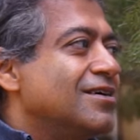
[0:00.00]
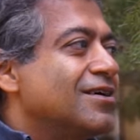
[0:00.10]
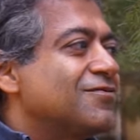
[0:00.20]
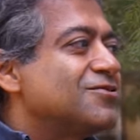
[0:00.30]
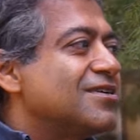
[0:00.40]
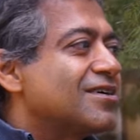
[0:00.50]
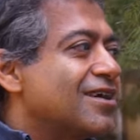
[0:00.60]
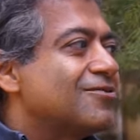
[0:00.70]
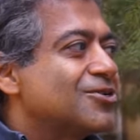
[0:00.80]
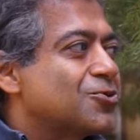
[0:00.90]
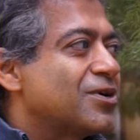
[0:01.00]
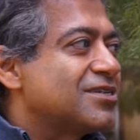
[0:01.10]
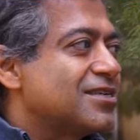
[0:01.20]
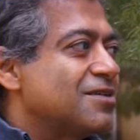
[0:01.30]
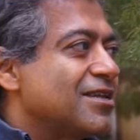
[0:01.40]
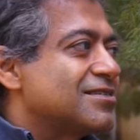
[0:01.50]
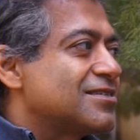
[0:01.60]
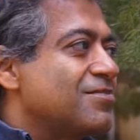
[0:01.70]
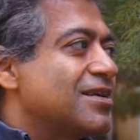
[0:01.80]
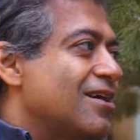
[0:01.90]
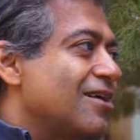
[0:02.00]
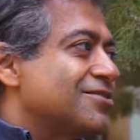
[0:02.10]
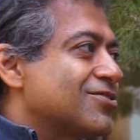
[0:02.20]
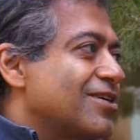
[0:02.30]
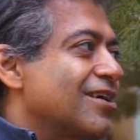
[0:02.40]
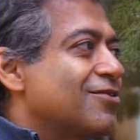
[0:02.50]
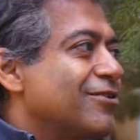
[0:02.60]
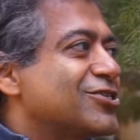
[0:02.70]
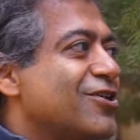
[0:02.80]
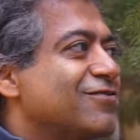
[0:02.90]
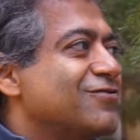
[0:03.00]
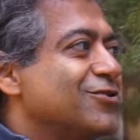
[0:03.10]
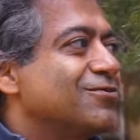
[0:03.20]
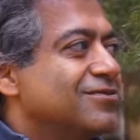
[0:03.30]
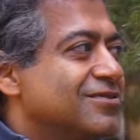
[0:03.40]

Yeah. If you see a get-rich-quick scheme, that's somebody else trying to get rich off of you.